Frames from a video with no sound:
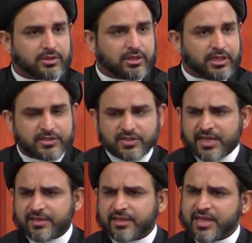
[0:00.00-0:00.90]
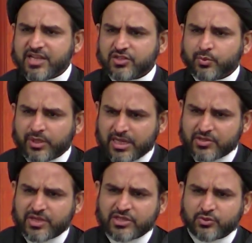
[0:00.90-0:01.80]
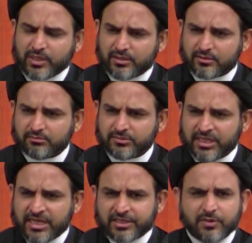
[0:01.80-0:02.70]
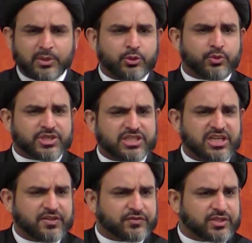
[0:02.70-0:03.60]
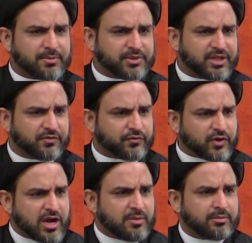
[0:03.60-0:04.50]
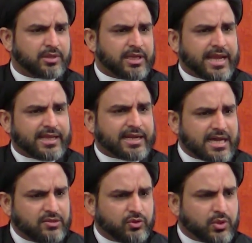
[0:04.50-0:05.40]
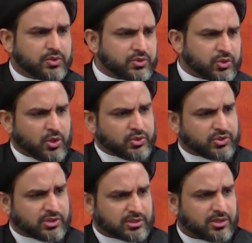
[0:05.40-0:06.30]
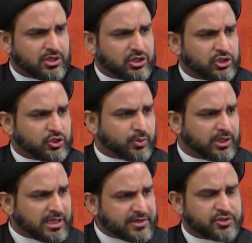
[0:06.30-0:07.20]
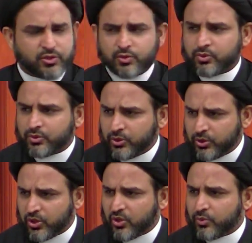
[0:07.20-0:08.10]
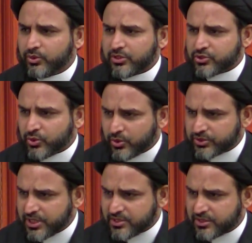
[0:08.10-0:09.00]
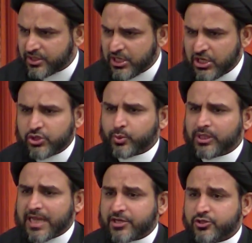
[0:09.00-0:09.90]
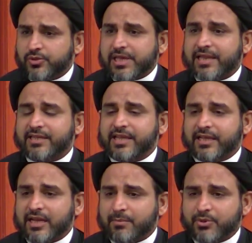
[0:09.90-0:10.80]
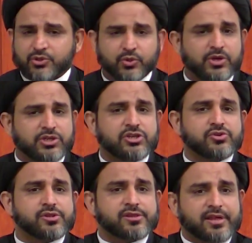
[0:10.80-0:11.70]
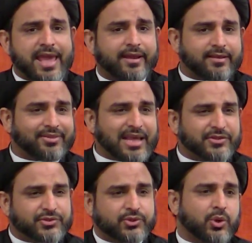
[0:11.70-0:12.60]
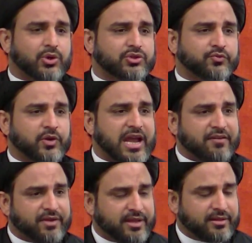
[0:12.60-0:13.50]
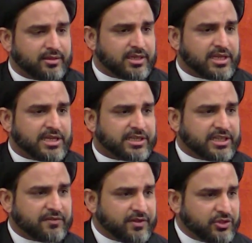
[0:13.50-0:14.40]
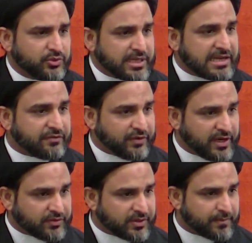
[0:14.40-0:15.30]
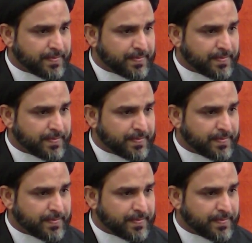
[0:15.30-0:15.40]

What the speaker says: Isn't that the case with us as well? That when you receive something from an unknown source, you would like to know who the source is. You would like to then take an opportunity to thank that source for having given you that favor.